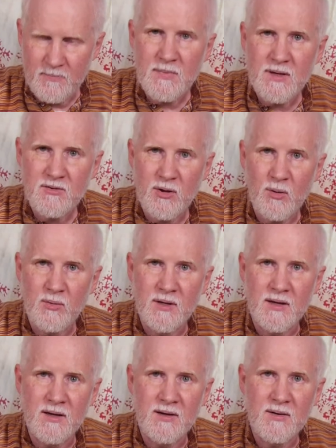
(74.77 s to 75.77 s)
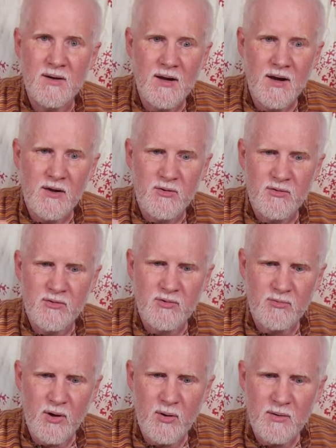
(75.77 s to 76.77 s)
So the
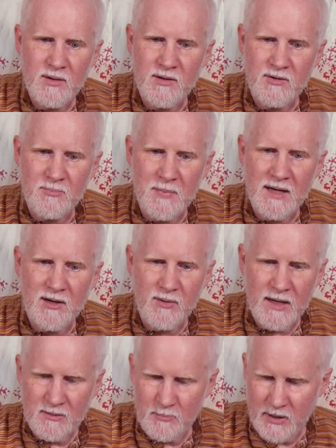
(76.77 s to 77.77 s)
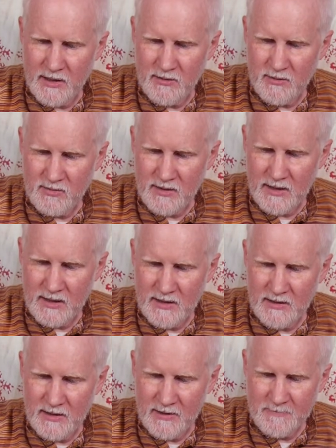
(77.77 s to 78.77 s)
Sarod, there's many great players in
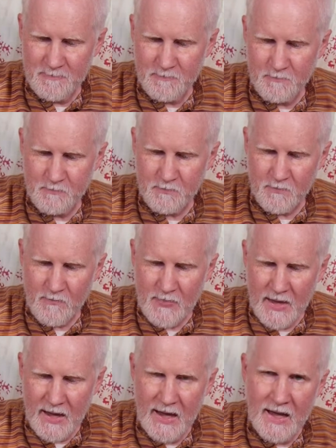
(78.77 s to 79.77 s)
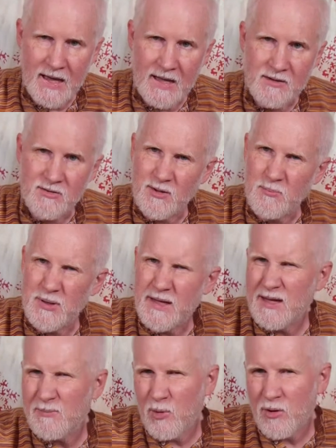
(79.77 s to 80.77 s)
India, and some
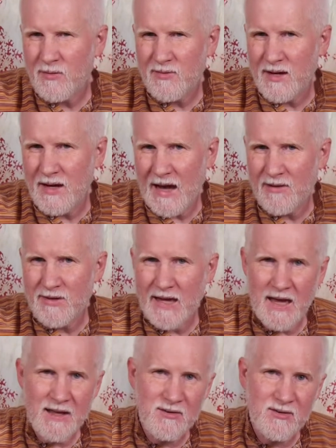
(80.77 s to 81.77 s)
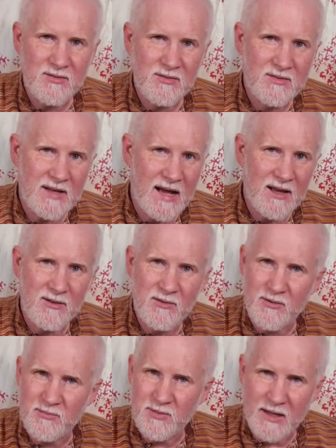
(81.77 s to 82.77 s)
play more of a Afghan style,
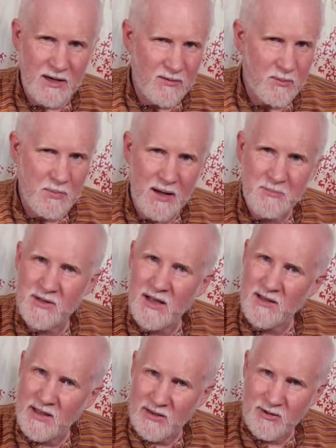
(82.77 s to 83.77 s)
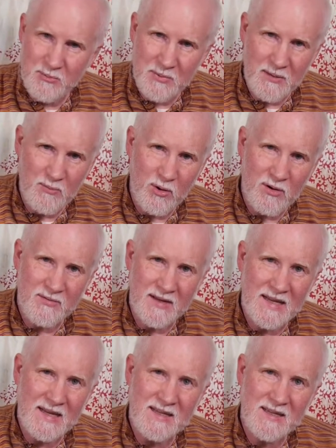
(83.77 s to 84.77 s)
of like a rabab style. Others play more of an
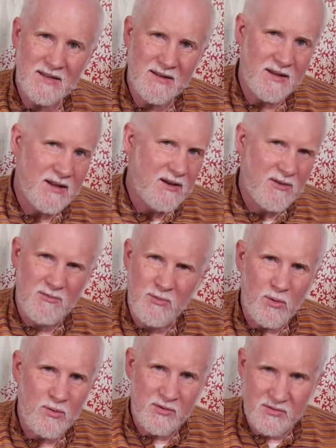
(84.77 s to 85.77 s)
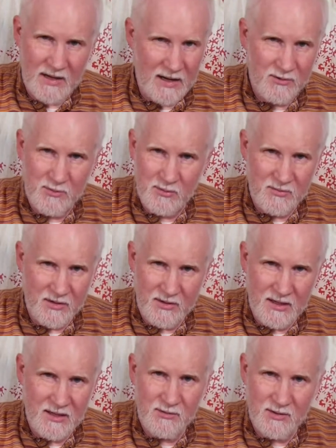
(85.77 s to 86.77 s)
Indian vocal style. So it's a
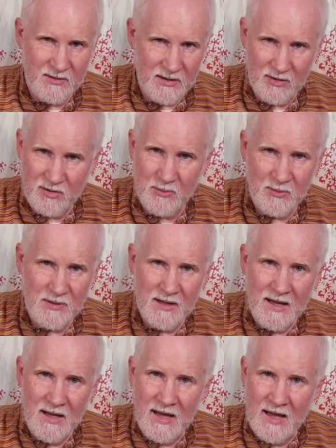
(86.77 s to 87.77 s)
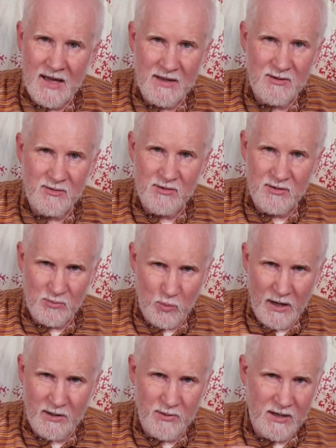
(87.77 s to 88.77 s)
very interesting instrument, and there's this
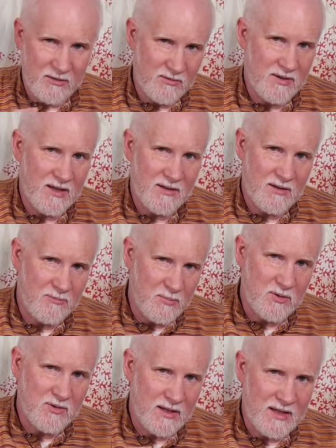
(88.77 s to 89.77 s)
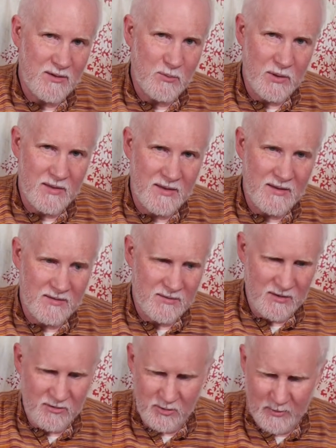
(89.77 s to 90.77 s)
wide range of music within this
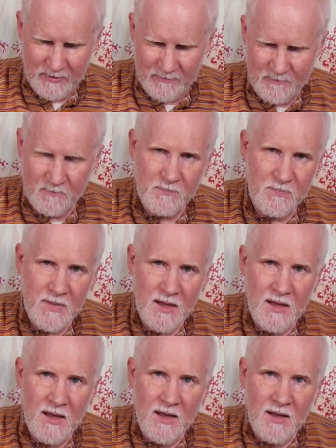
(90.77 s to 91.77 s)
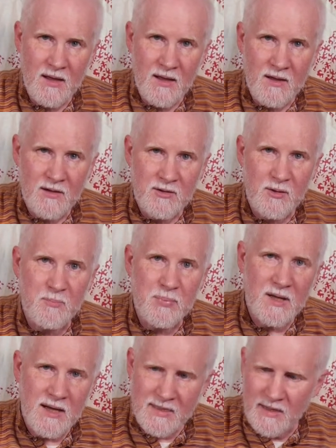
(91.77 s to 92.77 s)
instrument. To
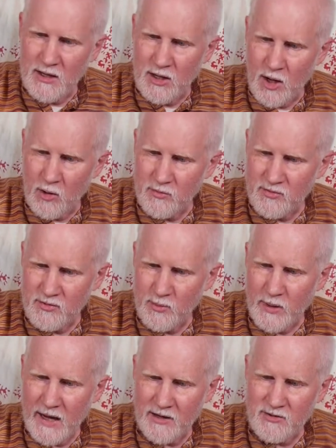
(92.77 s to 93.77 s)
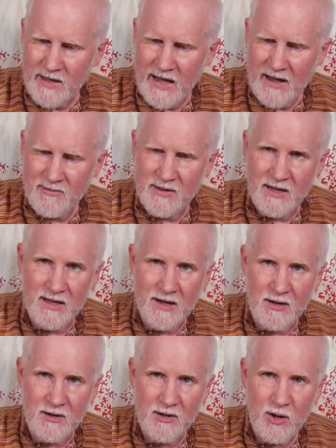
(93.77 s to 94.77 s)
pluck the notes, we actually have
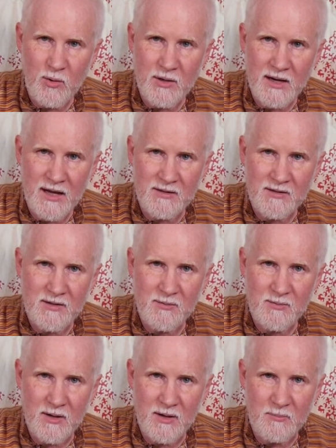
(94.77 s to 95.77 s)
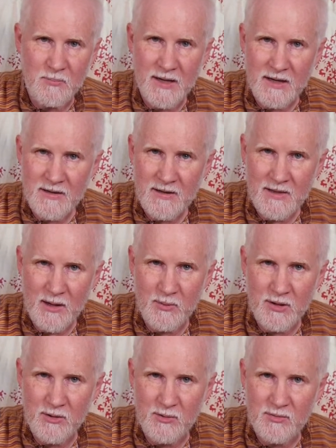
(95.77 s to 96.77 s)
a coconut pick that
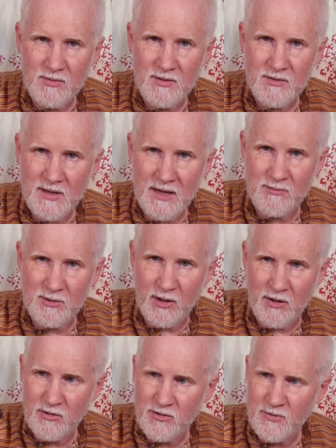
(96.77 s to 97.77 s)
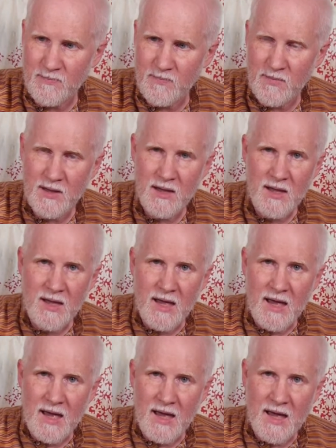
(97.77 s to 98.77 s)
we use. It's kind of large,
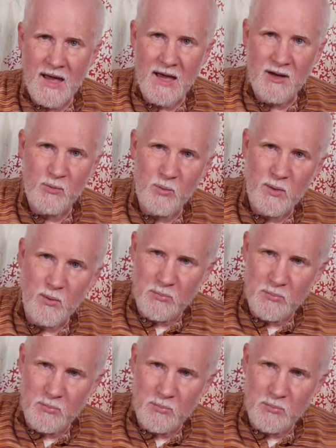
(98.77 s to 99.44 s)
and we will